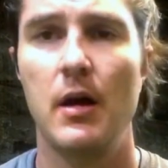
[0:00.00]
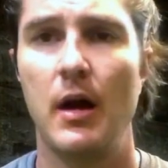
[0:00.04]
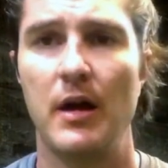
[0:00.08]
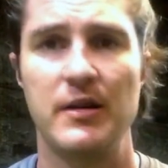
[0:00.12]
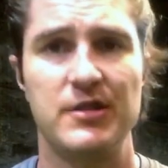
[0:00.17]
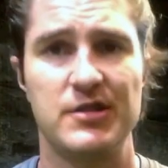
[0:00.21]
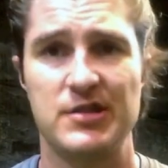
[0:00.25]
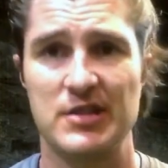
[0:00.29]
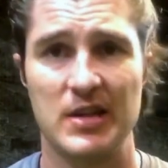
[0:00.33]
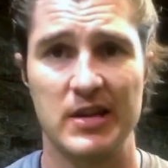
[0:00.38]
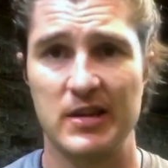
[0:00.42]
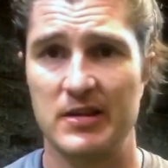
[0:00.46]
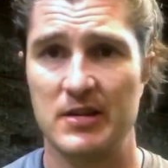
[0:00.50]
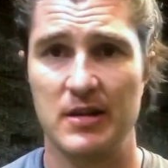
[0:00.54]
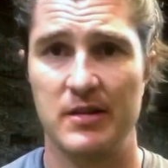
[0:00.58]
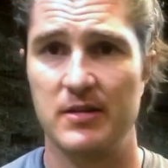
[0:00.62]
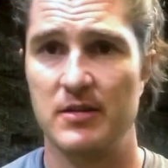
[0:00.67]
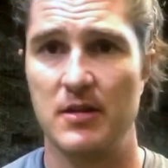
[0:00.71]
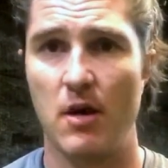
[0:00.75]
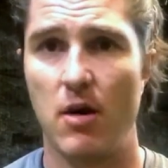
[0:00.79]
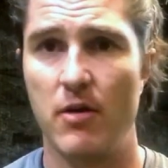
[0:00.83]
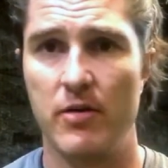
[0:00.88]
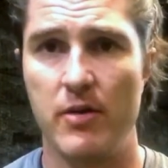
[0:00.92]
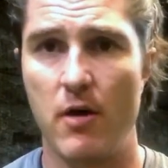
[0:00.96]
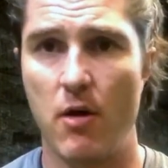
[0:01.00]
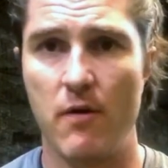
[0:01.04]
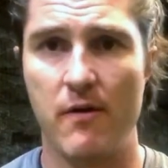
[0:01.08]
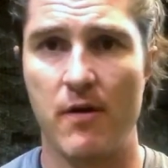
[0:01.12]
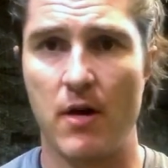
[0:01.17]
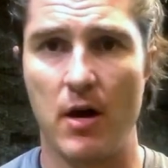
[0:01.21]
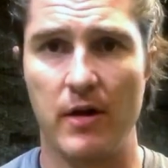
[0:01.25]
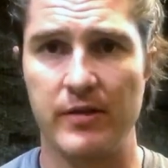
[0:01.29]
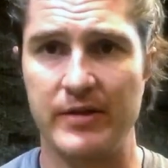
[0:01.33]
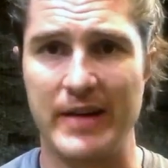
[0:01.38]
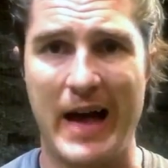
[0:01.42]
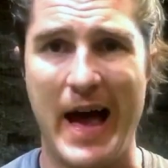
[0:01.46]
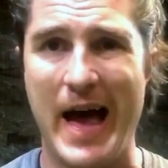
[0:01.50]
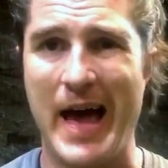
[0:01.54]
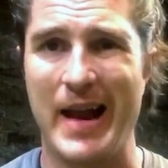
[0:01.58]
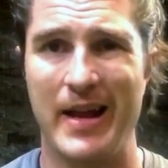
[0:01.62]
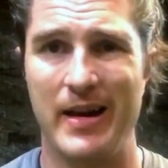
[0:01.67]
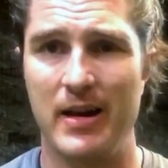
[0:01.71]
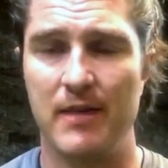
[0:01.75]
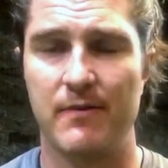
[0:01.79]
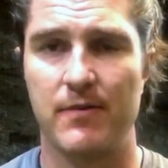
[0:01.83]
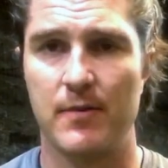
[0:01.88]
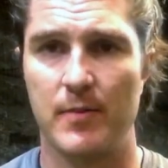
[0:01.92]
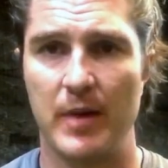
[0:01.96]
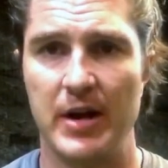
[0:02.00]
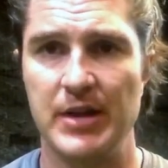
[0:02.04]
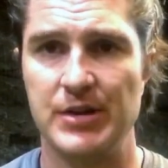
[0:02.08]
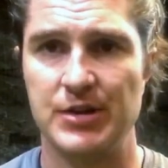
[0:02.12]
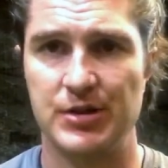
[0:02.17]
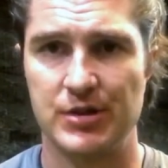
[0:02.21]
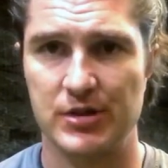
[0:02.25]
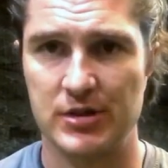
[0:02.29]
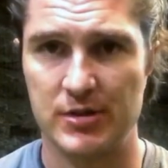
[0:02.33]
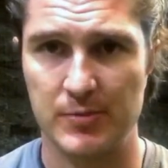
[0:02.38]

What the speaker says: I just think that the overall data and information